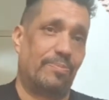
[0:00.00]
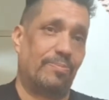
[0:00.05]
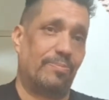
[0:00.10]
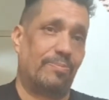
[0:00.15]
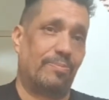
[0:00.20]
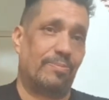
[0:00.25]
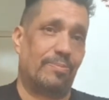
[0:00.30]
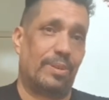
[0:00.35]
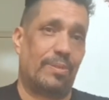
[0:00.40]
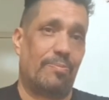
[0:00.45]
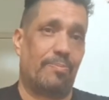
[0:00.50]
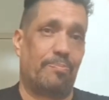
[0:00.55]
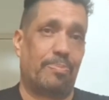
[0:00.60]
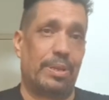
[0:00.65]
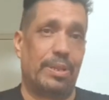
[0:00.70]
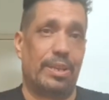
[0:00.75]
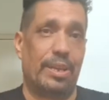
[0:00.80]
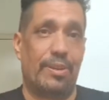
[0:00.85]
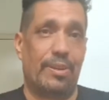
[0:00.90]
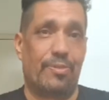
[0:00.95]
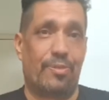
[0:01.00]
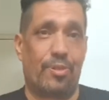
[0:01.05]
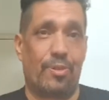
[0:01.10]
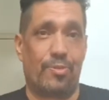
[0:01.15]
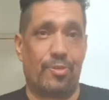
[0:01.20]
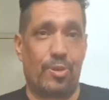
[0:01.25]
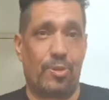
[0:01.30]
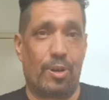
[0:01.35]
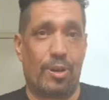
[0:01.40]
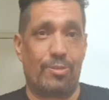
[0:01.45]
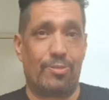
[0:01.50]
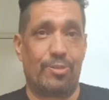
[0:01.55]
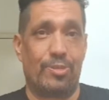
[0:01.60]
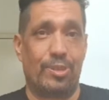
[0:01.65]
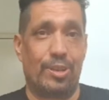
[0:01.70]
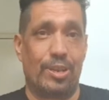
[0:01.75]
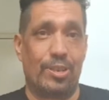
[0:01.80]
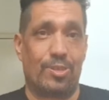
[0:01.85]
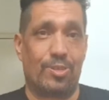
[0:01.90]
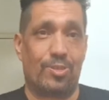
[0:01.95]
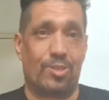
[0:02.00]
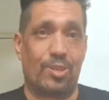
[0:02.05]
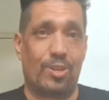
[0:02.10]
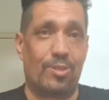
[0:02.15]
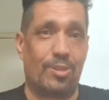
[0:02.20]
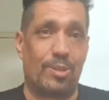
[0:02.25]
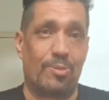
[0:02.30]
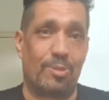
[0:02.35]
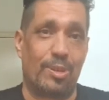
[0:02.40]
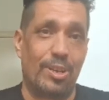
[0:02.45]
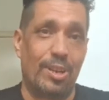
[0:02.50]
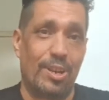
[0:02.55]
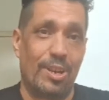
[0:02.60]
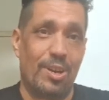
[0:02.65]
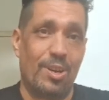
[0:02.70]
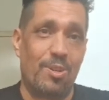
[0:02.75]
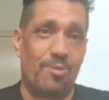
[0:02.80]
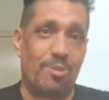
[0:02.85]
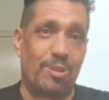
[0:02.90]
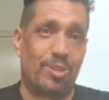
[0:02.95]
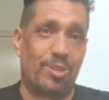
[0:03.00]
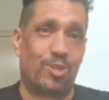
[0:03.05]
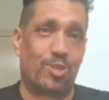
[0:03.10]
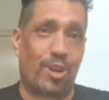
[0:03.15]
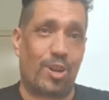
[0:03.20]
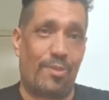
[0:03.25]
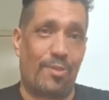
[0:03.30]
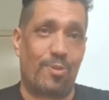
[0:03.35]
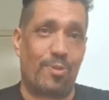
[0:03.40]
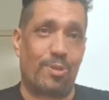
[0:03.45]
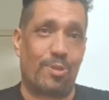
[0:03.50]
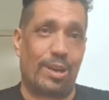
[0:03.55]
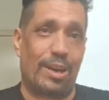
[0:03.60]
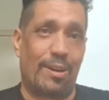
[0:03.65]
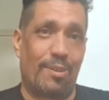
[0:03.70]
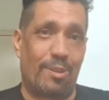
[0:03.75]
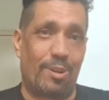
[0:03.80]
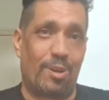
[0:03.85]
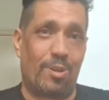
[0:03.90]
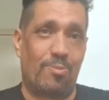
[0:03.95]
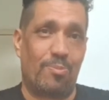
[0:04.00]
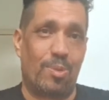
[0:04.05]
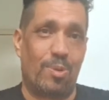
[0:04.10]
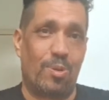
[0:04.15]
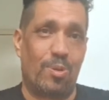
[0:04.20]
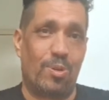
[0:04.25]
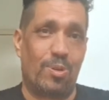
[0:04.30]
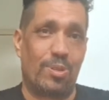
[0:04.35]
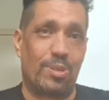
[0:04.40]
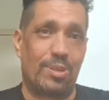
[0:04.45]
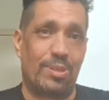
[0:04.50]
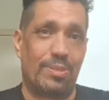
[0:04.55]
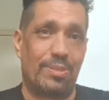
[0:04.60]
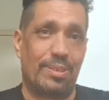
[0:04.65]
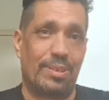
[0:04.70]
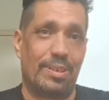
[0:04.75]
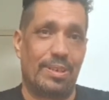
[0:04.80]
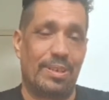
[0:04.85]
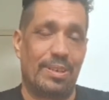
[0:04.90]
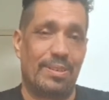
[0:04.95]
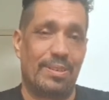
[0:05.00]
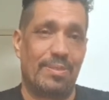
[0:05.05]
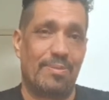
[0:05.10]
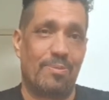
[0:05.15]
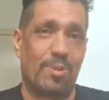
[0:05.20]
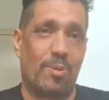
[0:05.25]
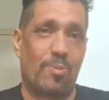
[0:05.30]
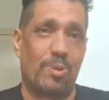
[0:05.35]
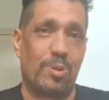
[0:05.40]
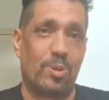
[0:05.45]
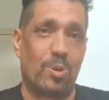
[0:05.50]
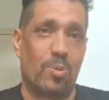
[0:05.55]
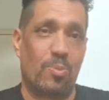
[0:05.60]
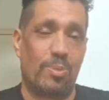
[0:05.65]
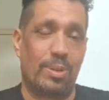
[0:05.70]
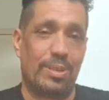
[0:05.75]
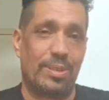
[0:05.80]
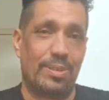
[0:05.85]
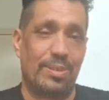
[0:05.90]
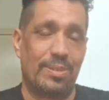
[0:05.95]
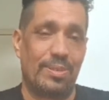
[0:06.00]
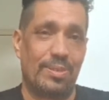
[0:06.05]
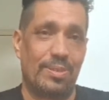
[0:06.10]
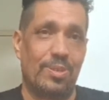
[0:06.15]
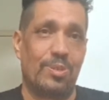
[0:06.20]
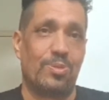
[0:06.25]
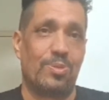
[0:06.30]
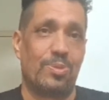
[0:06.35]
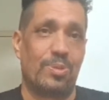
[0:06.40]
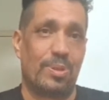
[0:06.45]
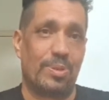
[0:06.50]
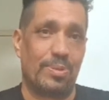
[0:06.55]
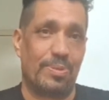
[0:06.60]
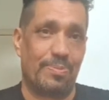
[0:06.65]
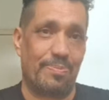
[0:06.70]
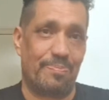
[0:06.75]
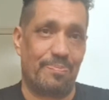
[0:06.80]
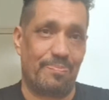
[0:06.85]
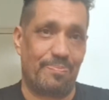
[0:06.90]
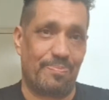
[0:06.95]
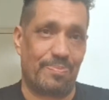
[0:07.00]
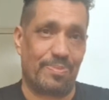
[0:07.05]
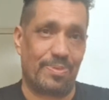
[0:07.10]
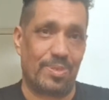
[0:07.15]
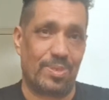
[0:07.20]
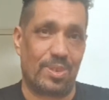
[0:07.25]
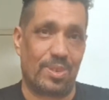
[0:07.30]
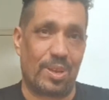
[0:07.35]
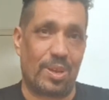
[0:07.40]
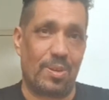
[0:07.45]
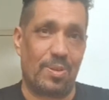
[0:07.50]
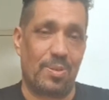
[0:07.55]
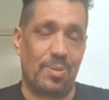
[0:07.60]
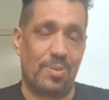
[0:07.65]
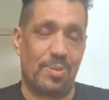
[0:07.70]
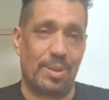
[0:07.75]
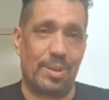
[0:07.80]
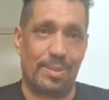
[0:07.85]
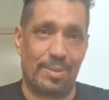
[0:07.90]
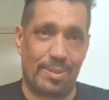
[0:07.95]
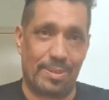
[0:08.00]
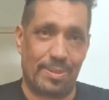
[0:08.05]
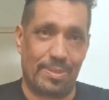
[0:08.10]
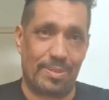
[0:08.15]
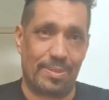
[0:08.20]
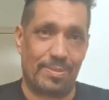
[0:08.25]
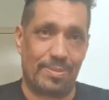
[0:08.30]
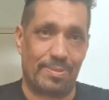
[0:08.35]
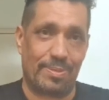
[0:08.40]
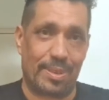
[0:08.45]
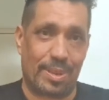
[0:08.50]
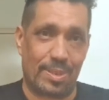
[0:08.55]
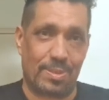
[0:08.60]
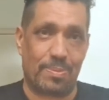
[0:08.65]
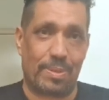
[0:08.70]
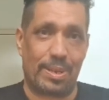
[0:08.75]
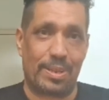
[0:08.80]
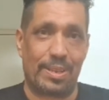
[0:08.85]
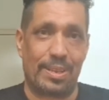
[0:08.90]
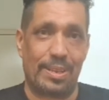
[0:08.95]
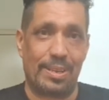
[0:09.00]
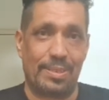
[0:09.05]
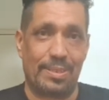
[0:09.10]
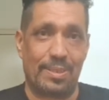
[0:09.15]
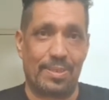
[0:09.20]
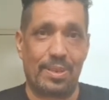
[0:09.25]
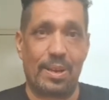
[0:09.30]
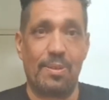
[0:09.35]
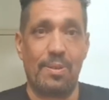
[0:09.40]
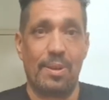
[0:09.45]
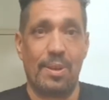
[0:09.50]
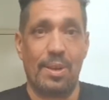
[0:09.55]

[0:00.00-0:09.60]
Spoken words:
we haven't been here for a few hundred years. And certainly we travel now a lot more than what we normally used to. So it does make it easy. So